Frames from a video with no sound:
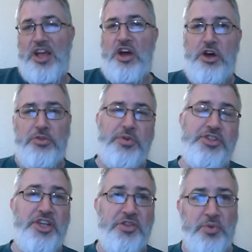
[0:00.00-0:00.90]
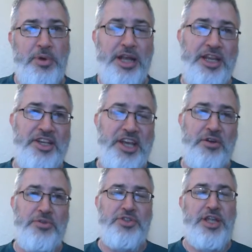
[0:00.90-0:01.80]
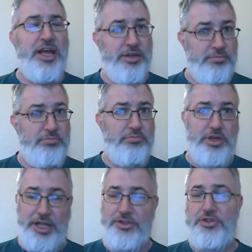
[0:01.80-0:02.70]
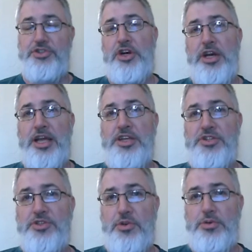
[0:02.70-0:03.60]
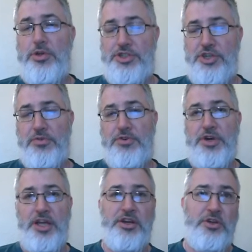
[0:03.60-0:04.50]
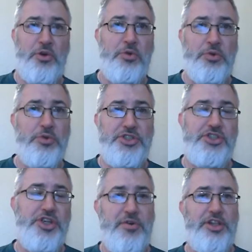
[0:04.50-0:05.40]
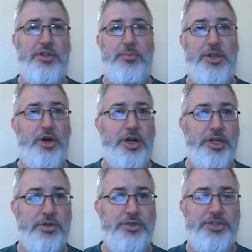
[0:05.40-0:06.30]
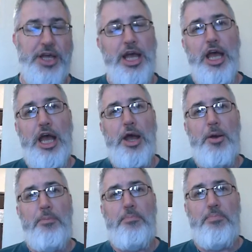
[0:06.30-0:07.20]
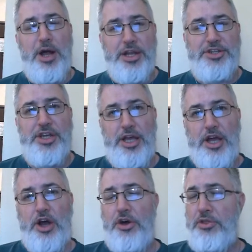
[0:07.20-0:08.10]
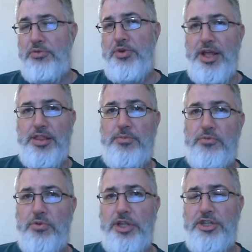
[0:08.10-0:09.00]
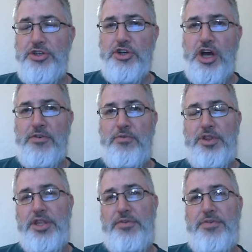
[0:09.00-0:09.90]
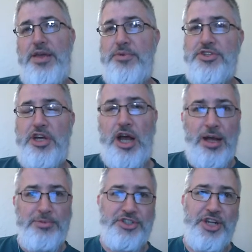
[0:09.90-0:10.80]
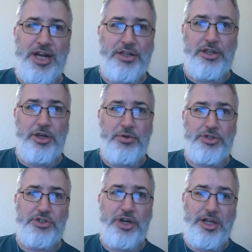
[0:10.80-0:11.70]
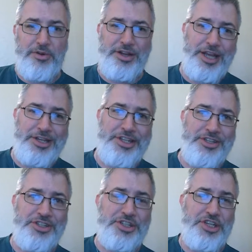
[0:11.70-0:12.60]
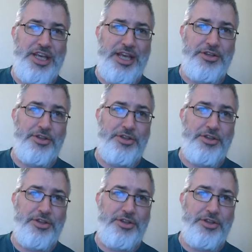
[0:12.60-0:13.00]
All three cities were mining towns that got their start as silver and gold was discovered in the Tar Hills, but all three of them really took off with the famous Comstock lode starting around 1868.